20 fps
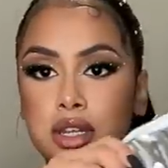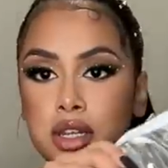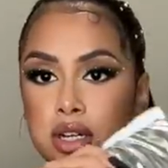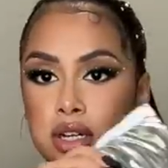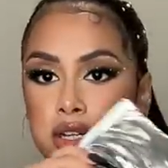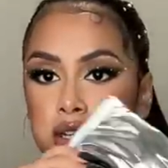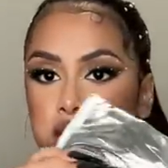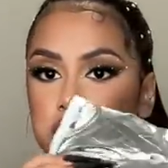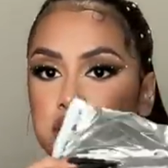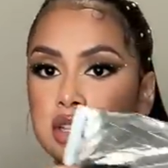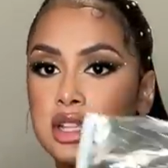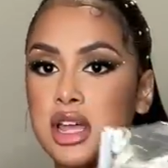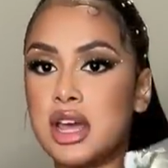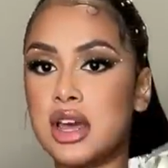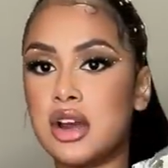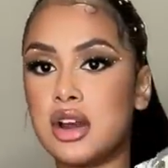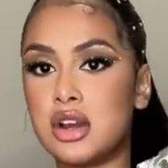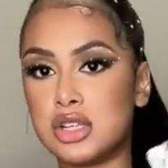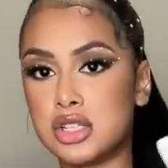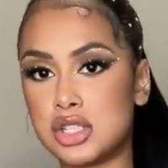Dunks
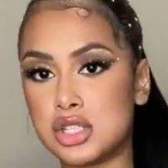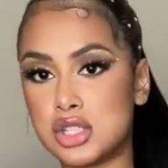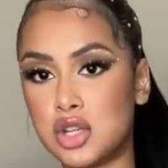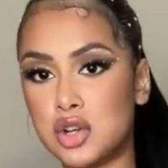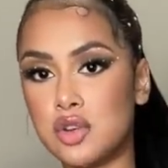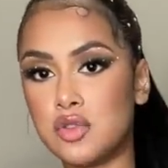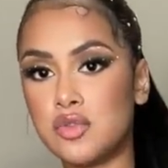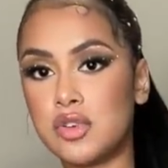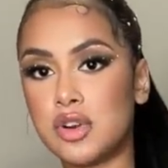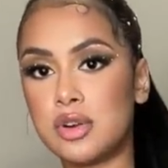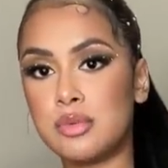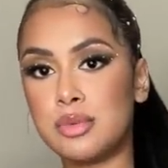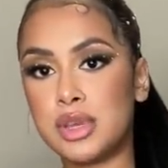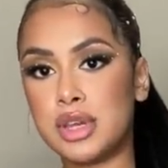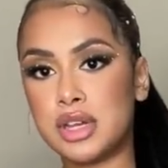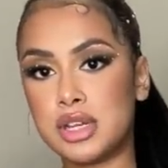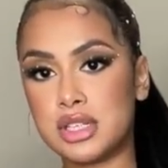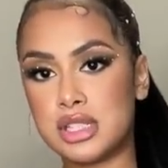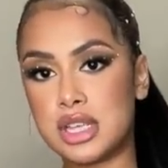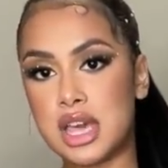that are silver
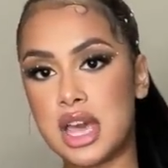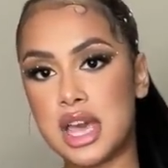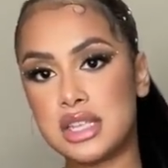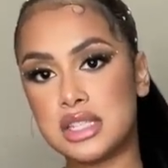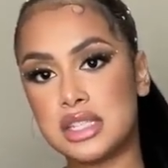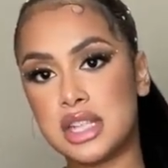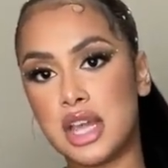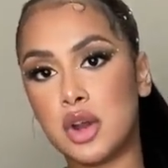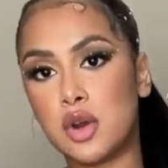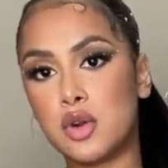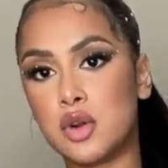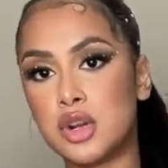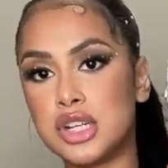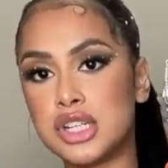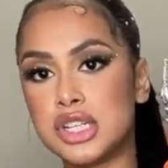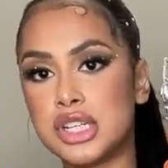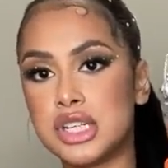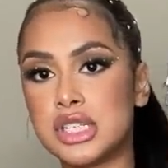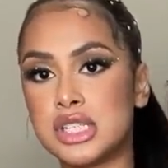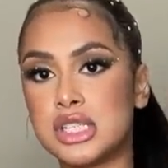because it has that
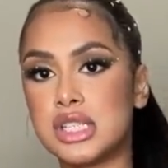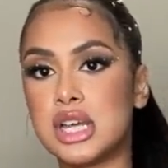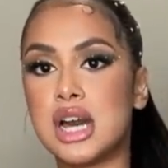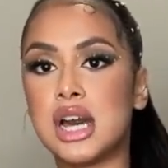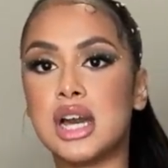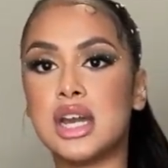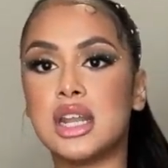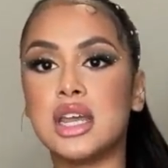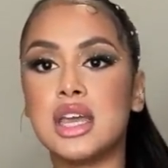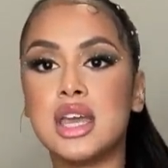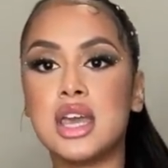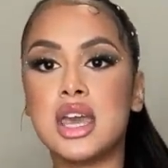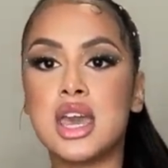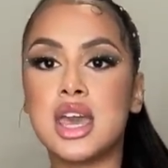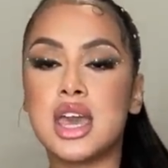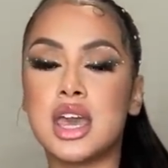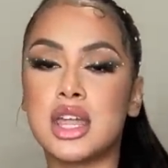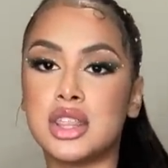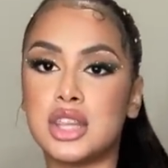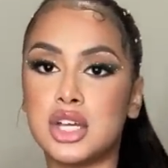orange inside,
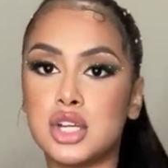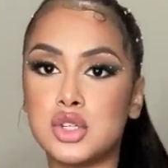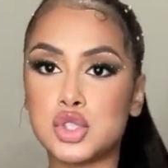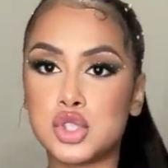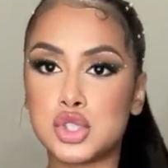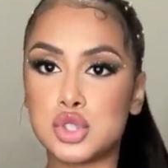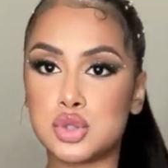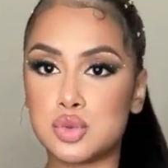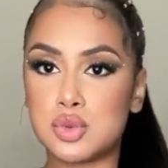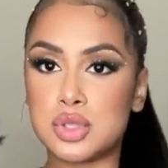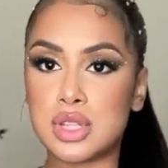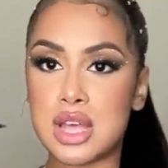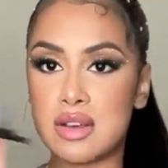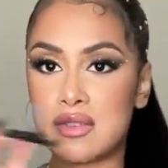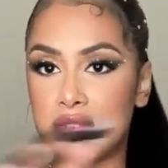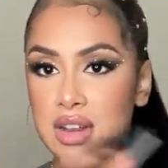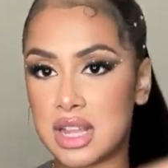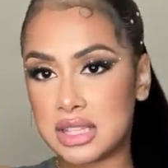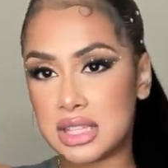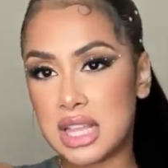and those shoes
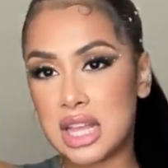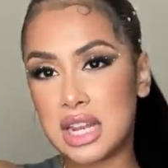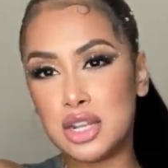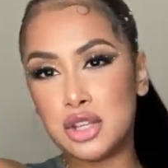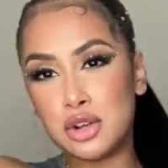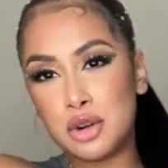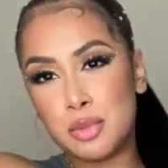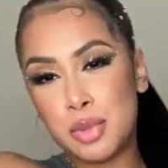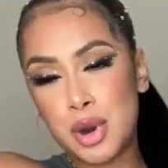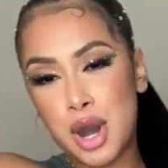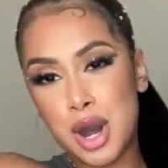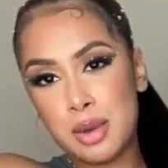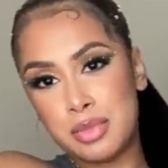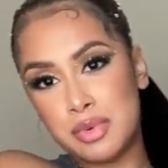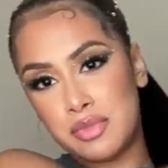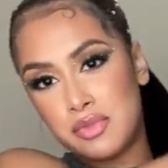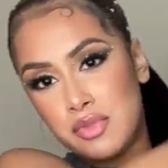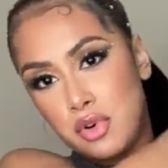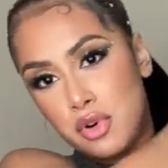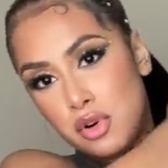have like that little pop
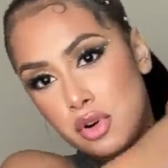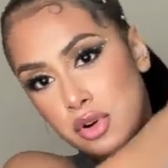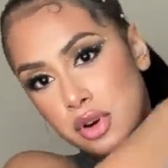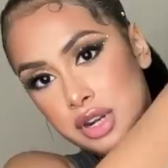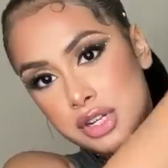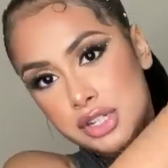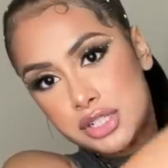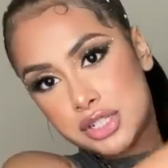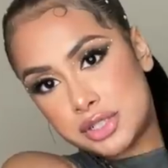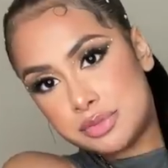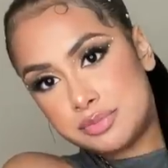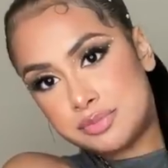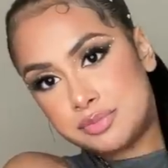of orange.